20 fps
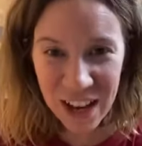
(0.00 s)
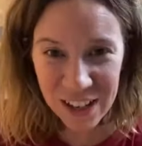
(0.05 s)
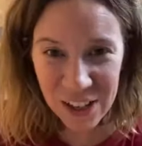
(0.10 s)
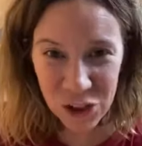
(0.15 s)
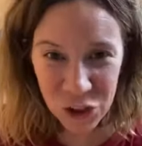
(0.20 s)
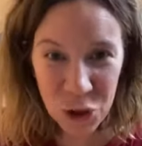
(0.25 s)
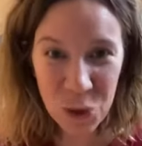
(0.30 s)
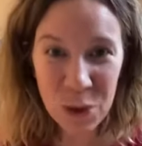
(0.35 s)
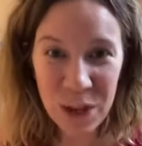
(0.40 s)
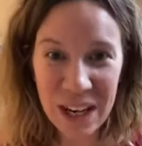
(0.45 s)

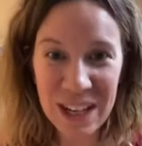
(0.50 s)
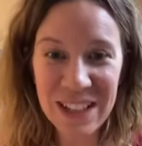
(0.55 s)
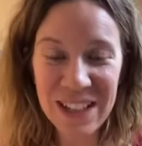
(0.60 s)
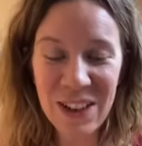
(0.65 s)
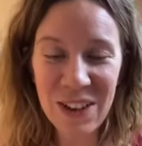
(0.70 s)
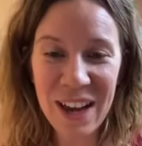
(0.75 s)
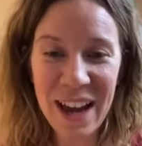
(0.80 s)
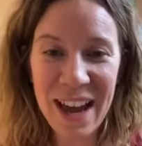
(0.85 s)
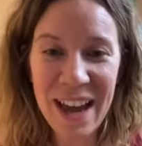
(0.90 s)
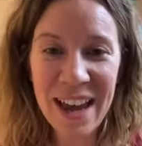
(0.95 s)

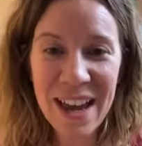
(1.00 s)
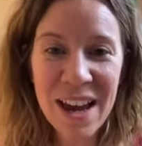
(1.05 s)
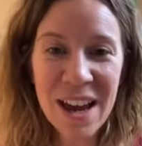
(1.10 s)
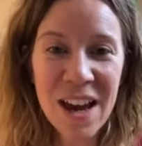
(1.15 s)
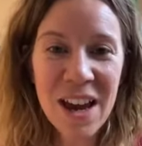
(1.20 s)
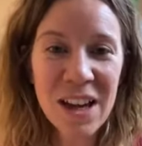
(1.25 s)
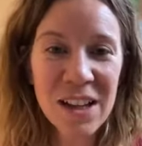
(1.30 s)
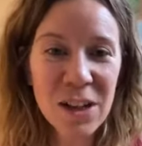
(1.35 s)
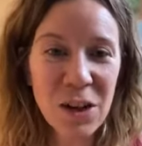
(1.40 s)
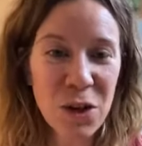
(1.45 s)
student, okay?
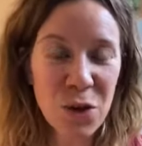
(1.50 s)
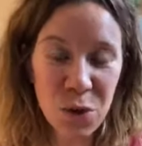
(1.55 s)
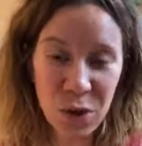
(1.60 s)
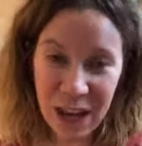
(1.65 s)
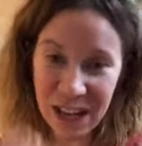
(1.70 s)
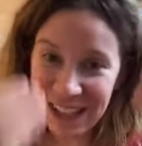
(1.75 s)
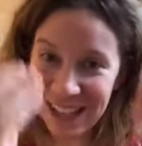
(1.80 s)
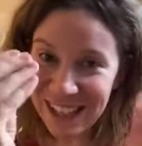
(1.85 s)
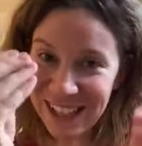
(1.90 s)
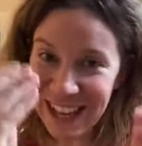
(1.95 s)
So you
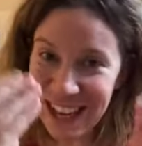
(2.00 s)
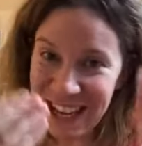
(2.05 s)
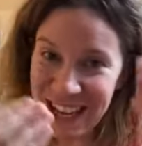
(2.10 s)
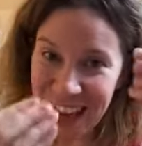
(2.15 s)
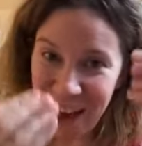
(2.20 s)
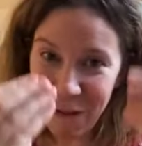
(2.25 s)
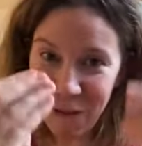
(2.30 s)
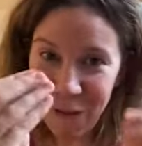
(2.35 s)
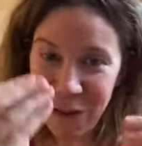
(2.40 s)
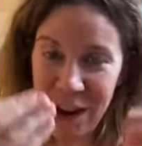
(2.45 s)
can see
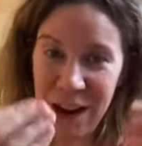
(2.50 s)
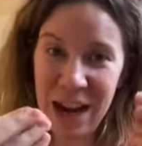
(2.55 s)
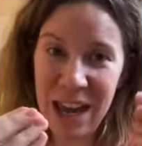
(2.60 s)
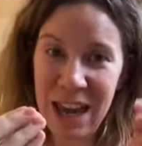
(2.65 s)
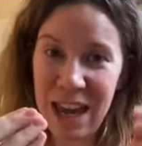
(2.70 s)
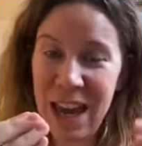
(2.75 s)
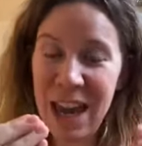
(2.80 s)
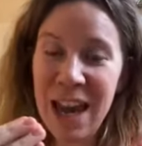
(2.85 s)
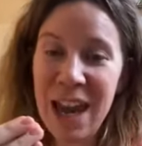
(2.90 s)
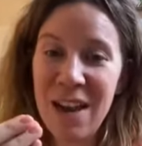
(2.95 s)

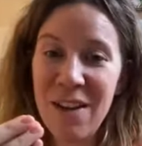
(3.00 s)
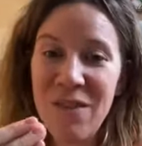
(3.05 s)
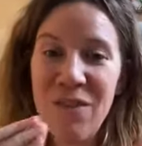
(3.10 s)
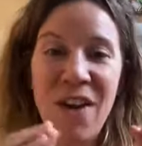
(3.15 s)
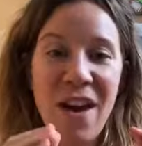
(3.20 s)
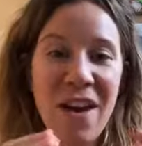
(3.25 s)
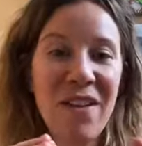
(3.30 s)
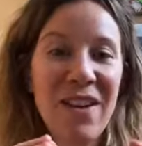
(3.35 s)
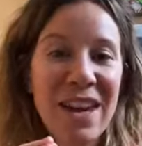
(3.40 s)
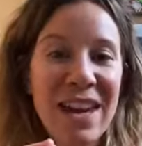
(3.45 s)
definitely
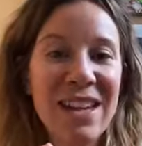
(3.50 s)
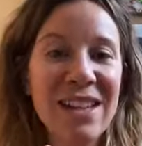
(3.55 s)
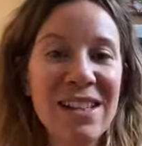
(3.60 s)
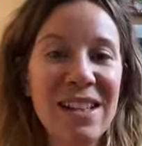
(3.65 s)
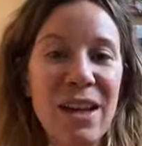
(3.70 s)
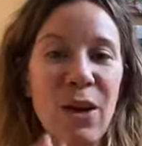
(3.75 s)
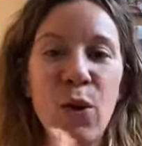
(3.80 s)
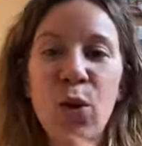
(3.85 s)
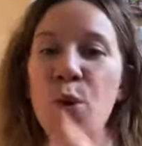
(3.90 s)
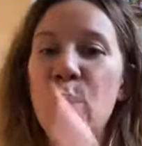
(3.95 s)
very
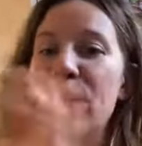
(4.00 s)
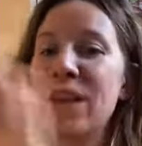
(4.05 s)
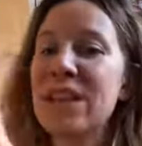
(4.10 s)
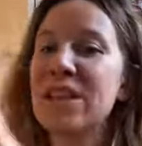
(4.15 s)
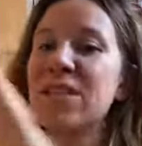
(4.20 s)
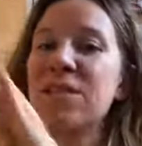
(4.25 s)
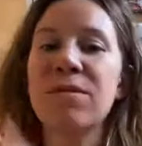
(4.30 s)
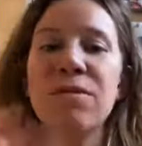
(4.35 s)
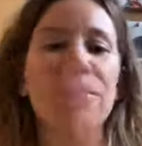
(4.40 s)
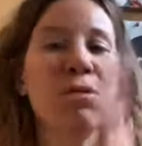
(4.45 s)
easily who
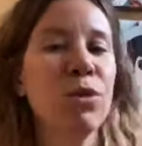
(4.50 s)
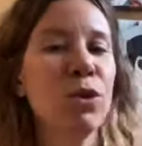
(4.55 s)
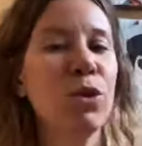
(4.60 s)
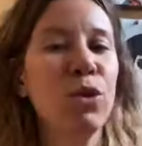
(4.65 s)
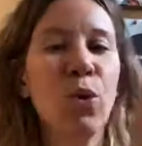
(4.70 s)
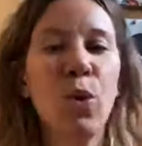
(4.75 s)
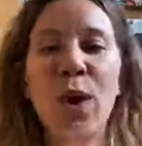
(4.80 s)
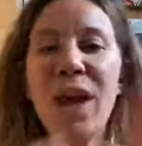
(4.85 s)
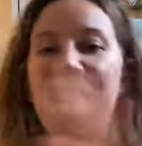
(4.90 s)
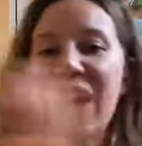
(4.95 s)
is
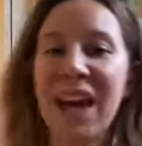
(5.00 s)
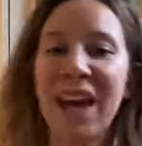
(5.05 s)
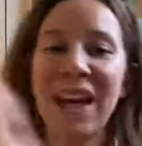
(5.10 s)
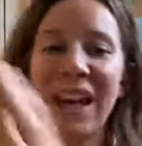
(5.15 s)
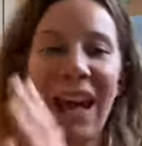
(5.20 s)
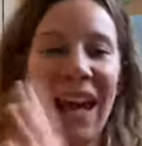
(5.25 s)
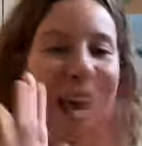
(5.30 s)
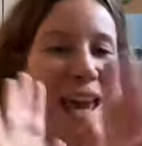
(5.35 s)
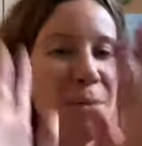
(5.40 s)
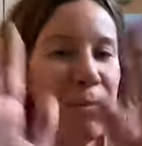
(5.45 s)
quick
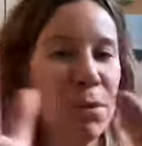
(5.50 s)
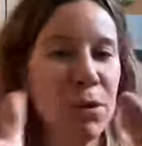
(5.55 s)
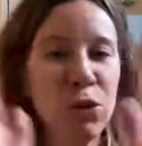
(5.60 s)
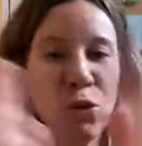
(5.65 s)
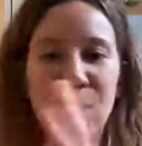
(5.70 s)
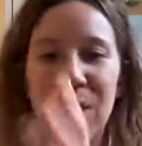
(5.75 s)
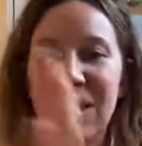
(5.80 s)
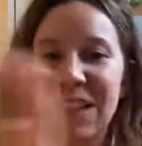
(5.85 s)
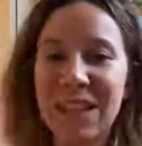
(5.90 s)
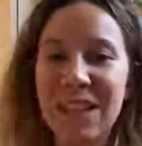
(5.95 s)
and able
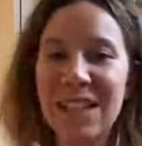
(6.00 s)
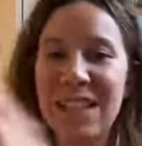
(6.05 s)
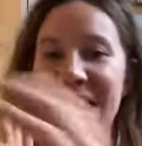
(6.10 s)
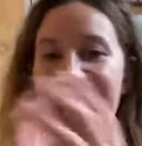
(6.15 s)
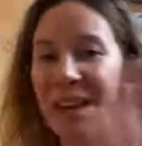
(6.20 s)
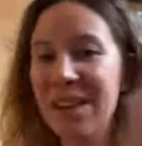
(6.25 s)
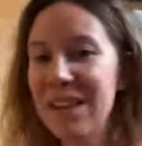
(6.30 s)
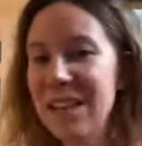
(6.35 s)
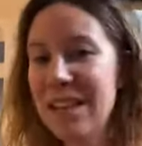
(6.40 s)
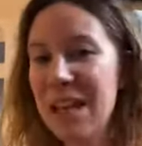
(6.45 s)
to
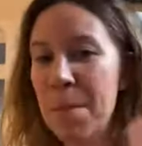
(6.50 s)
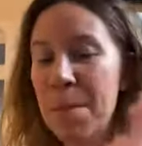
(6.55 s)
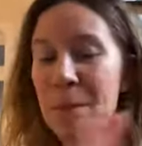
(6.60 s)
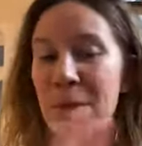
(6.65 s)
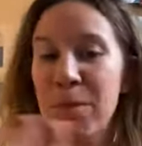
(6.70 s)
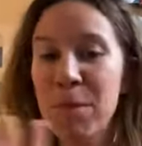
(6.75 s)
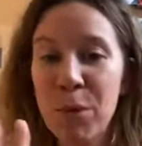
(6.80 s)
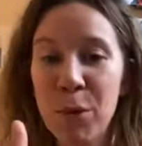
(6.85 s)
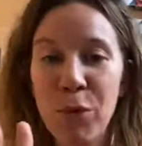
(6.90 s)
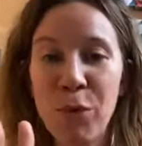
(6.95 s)
understand this type
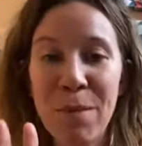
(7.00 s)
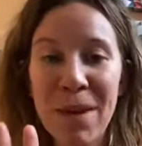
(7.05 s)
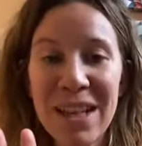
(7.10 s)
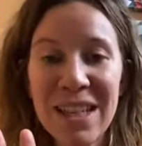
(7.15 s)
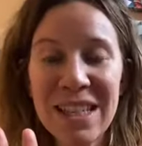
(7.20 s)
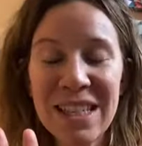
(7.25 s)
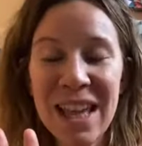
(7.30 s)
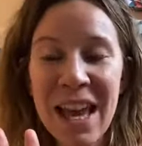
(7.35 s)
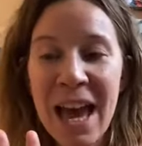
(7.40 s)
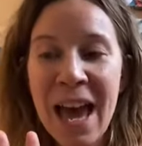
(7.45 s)
of
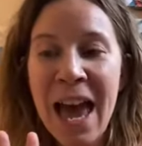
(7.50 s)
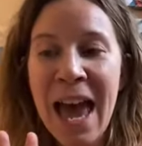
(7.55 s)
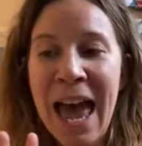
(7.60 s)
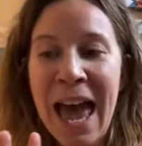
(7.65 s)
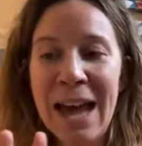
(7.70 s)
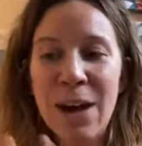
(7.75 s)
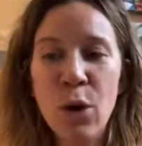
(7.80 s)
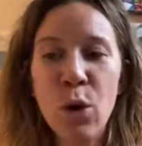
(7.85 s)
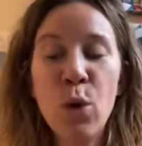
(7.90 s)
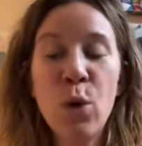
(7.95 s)
movements
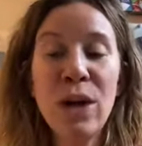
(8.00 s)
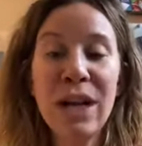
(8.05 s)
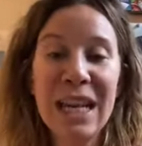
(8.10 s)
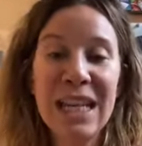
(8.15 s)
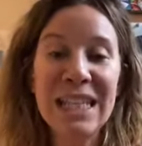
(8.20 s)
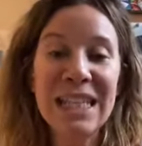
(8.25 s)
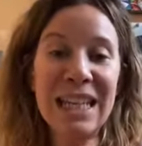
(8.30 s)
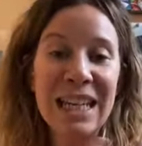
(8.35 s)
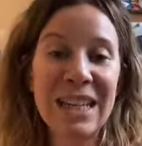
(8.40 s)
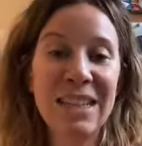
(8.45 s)
and who needs a